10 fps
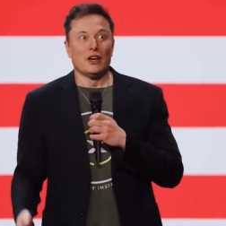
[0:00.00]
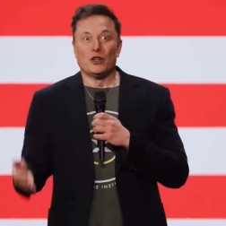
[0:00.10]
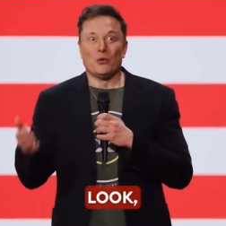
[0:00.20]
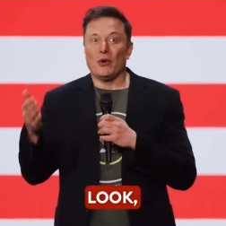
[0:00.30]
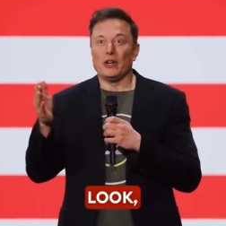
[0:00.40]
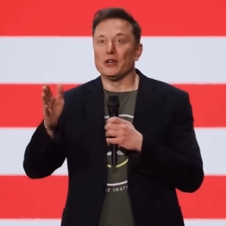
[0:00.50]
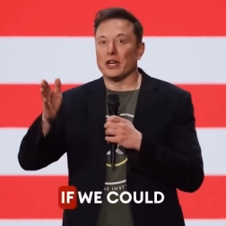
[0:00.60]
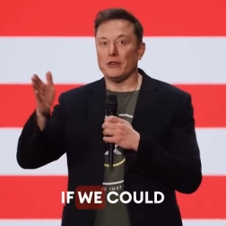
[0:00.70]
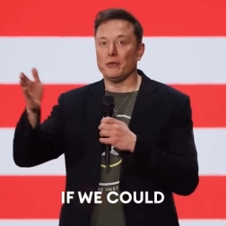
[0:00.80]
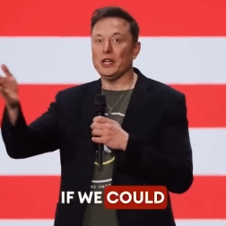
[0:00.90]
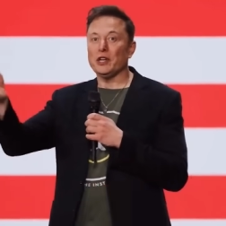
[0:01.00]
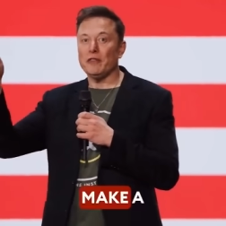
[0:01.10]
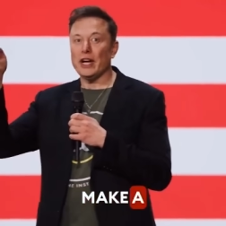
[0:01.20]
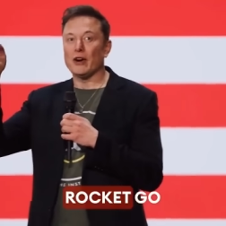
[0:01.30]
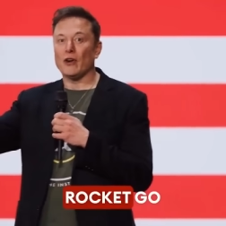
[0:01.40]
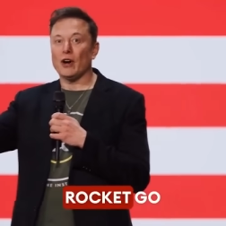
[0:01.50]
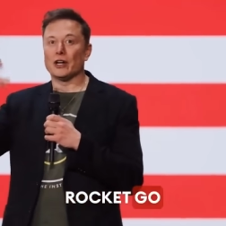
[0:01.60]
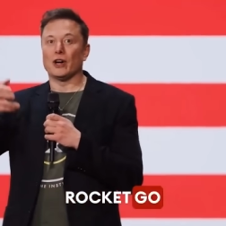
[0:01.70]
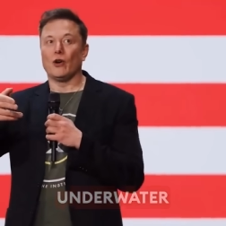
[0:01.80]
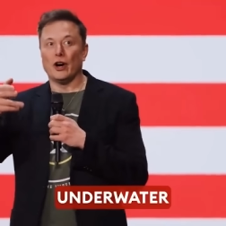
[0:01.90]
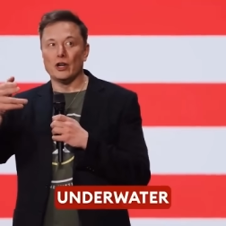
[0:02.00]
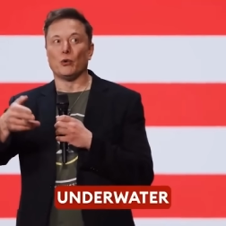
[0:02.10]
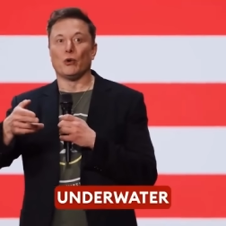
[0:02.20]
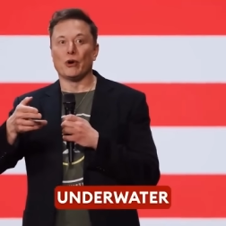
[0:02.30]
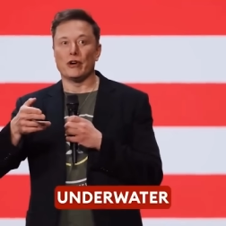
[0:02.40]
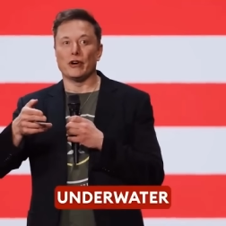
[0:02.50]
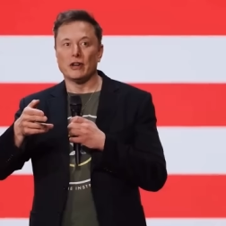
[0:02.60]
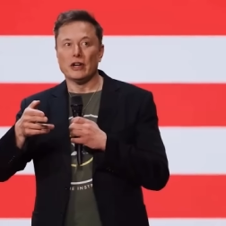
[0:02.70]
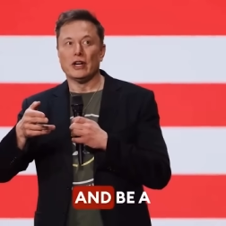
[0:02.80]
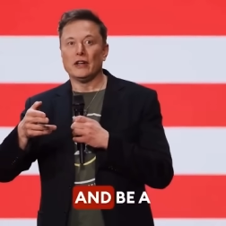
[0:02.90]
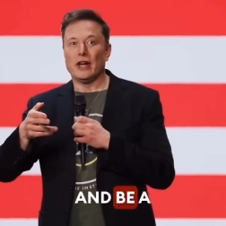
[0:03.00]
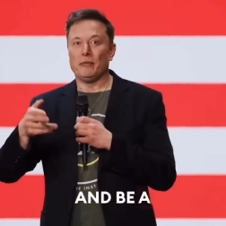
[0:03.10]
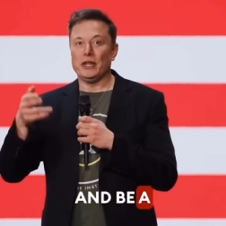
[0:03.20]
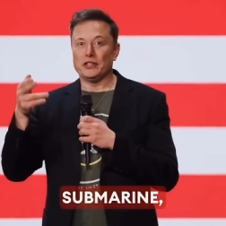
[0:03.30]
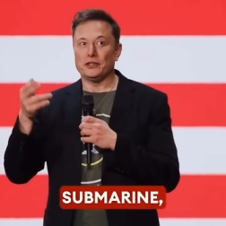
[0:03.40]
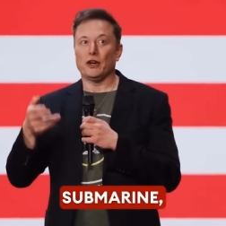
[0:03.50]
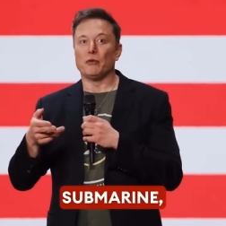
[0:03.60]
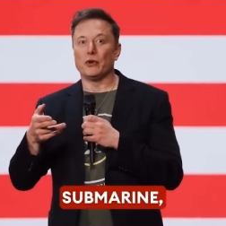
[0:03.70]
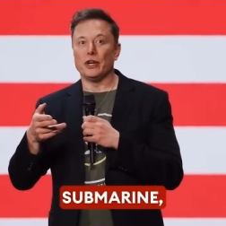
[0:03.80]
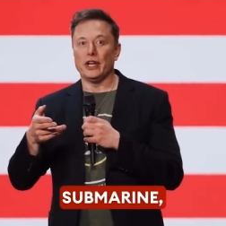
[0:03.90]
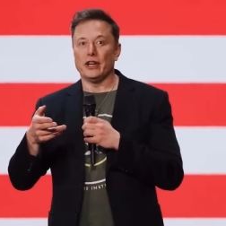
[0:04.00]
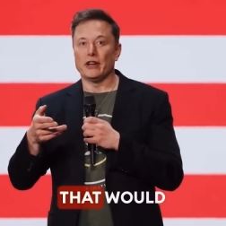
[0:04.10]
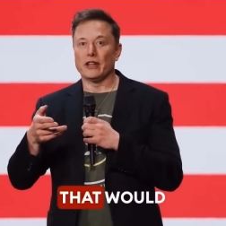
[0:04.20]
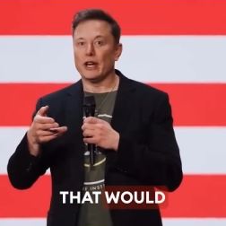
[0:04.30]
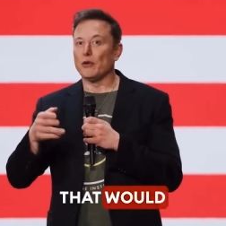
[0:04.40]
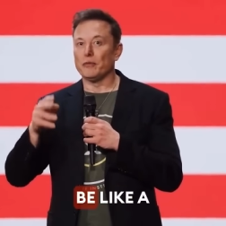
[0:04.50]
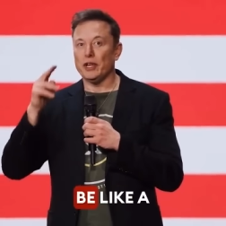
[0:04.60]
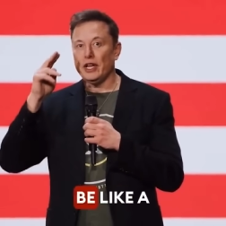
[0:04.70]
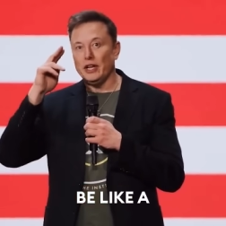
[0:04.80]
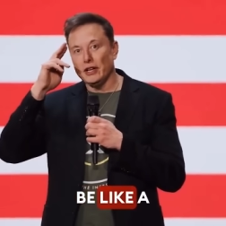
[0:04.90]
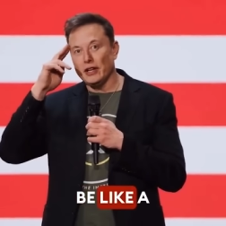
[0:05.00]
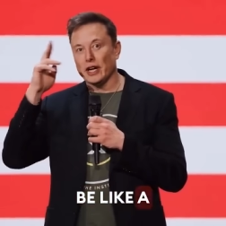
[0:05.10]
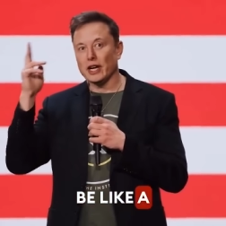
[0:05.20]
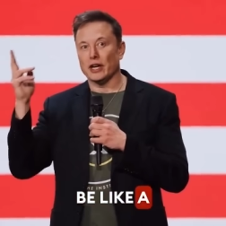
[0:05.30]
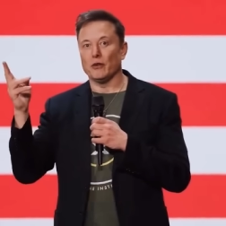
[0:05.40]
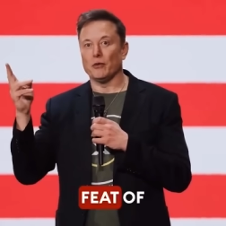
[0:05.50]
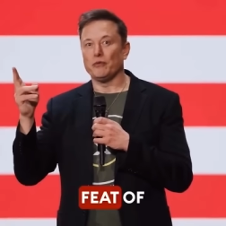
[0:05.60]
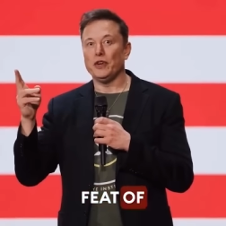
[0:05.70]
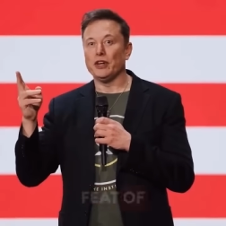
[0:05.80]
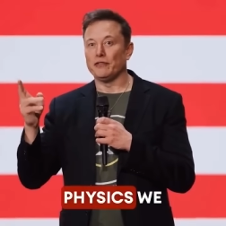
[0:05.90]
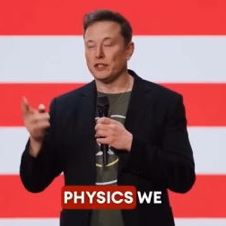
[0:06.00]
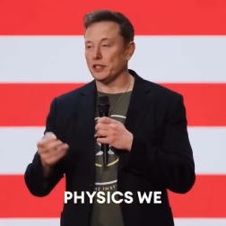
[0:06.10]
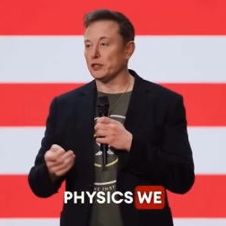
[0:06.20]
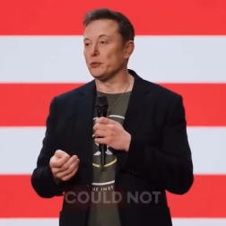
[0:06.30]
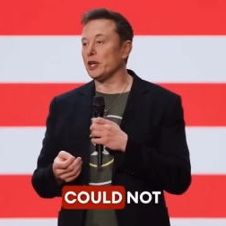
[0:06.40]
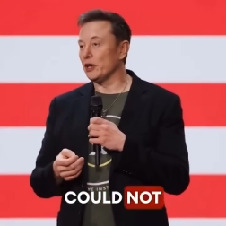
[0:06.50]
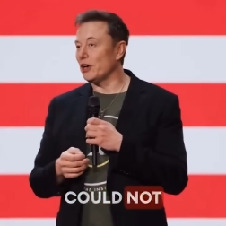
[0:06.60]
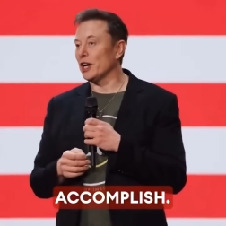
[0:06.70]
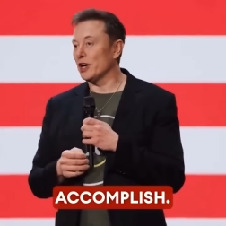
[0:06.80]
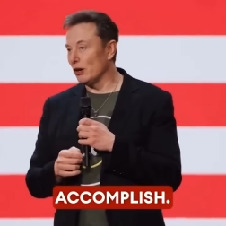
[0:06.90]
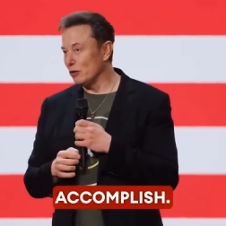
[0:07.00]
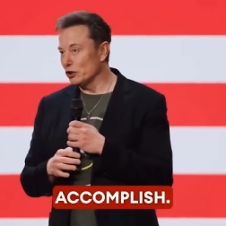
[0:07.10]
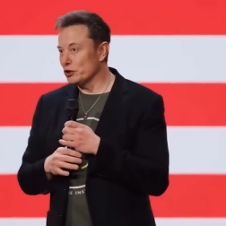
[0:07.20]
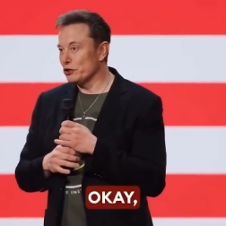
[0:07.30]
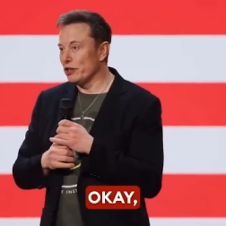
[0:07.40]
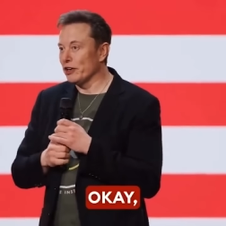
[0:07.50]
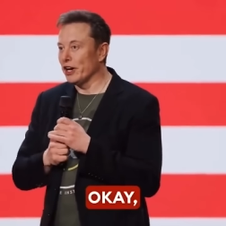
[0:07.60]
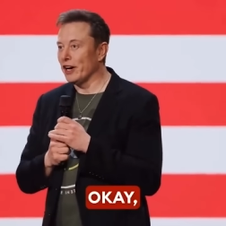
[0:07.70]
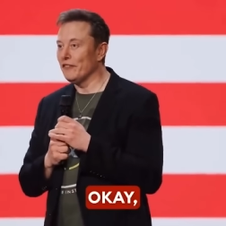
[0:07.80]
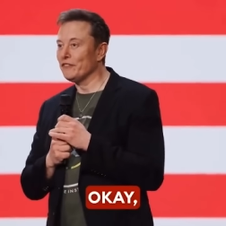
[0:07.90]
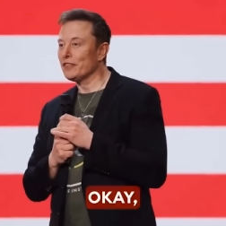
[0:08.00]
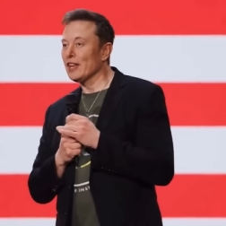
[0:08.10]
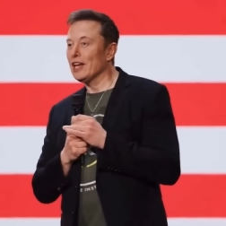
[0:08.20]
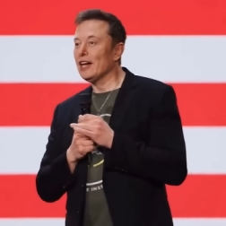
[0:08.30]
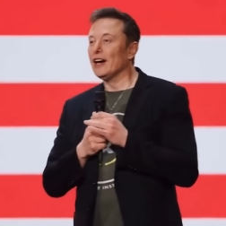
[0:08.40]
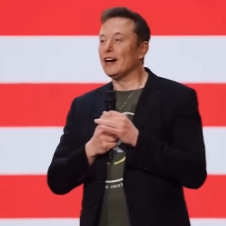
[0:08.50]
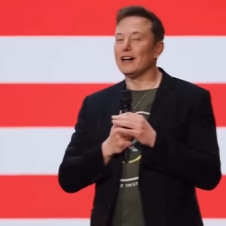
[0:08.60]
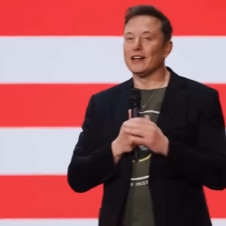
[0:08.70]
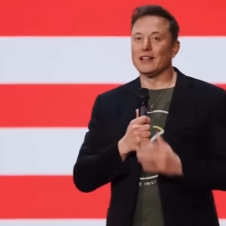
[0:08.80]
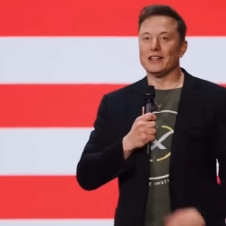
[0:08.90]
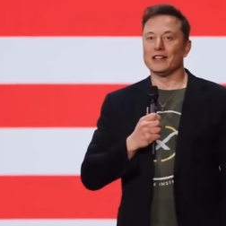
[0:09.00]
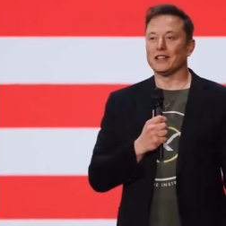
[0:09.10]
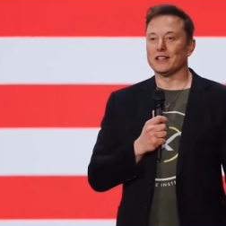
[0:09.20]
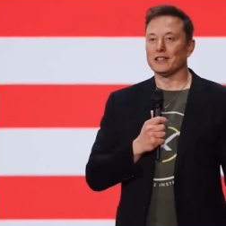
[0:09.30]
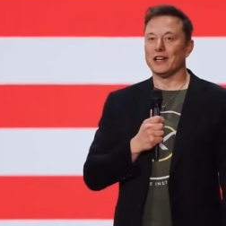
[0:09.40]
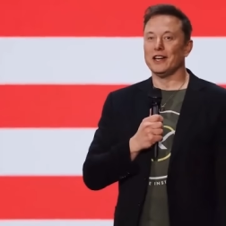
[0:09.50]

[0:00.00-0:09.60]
the, look, if we could make a rocket go underwater and be a submarine, that would be like a feat of physics we could not accomplish, okay? uh, this, is,